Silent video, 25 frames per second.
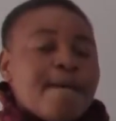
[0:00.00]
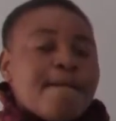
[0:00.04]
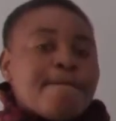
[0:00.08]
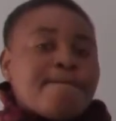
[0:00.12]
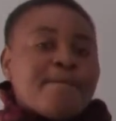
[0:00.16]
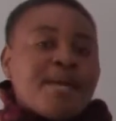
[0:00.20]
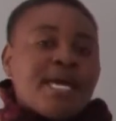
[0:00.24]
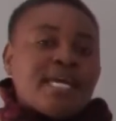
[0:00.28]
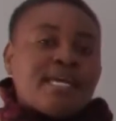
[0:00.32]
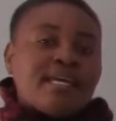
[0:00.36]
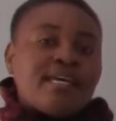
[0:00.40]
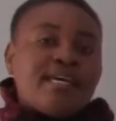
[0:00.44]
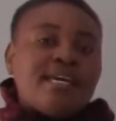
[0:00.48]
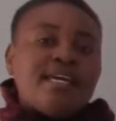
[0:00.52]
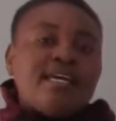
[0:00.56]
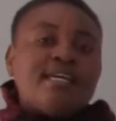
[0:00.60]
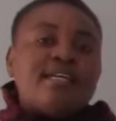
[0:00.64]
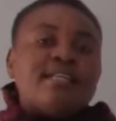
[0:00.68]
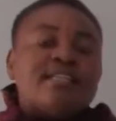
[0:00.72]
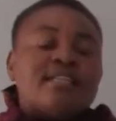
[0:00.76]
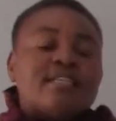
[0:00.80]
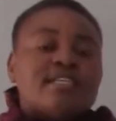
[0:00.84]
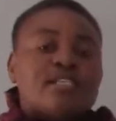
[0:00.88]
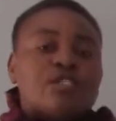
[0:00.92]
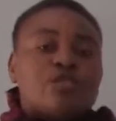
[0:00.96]

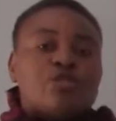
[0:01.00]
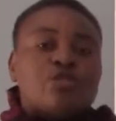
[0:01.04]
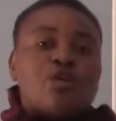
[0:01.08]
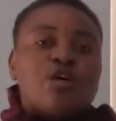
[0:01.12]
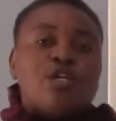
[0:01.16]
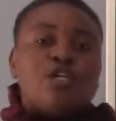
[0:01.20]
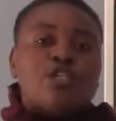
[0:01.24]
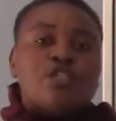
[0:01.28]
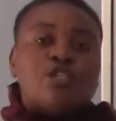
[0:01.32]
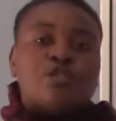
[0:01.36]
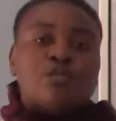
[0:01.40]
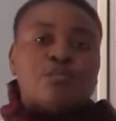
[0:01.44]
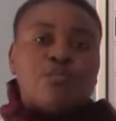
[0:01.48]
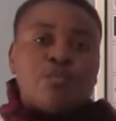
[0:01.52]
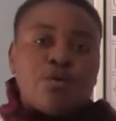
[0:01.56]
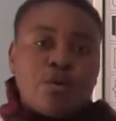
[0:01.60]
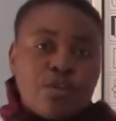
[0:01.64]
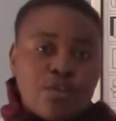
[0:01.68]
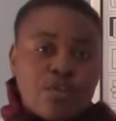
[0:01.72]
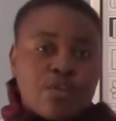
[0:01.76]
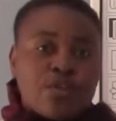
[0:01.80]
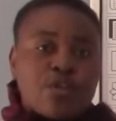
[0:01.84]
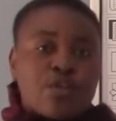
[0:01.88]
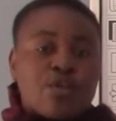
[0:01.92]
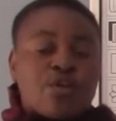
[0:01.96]
making the soil
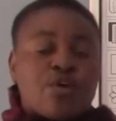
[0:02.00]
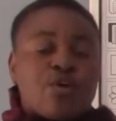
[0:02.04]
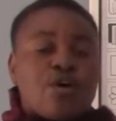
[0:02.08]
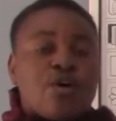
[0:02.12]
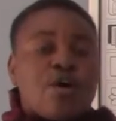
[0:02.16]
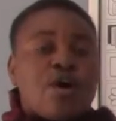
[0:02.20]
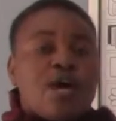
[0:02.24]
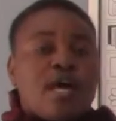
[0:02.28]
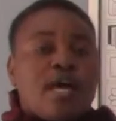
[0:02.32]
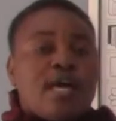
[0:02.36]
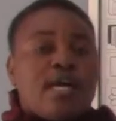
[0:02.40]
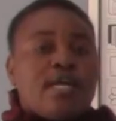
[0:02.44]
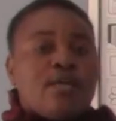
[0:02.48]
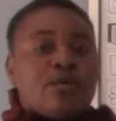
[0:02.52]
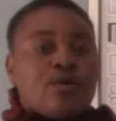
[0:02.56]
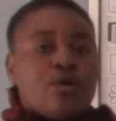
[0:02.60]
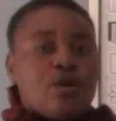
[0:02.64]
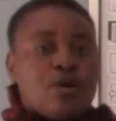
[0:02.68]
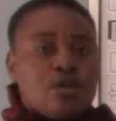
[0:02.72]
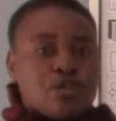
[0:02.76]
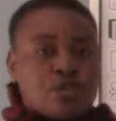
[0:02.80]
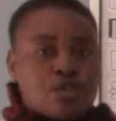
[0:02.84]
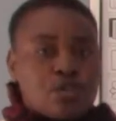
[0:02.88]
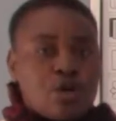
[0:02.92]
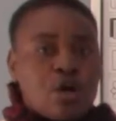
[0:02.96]
smooth and
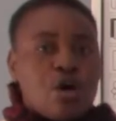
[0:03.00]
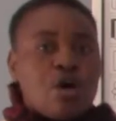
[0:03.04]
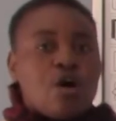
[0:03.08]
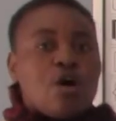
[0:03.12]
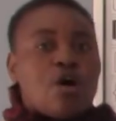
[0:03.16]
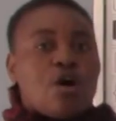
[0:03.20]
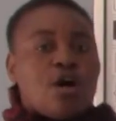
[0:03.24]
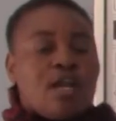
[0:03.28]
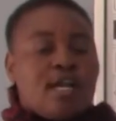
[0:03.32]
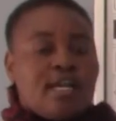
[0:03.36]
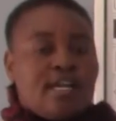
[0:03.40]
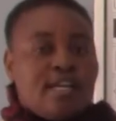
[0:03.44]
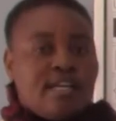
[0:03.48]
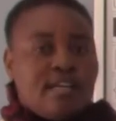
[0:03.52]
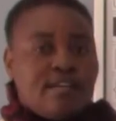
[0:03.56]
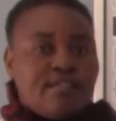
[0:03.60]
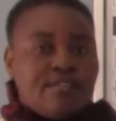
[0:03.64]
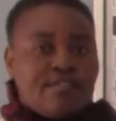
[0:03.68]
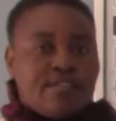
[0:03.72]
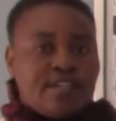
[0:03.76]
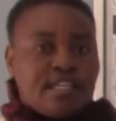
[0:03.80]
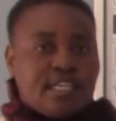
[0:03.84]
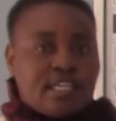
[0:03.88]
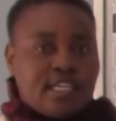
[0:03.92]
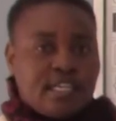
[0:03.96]
also
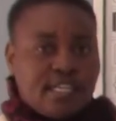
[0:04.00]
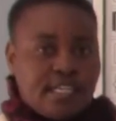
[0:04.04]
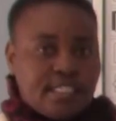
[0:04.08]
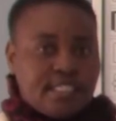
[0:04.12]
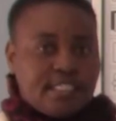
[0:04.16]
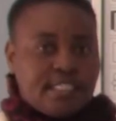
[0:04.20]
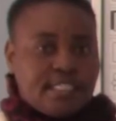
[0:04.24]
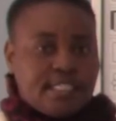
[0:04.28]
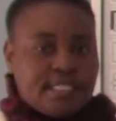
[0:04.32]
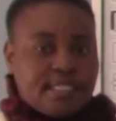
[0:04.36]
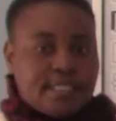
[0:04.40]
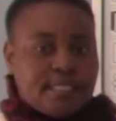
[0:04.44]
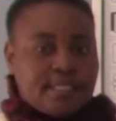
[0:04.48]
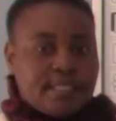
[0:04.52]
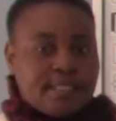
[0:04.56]
leveling it.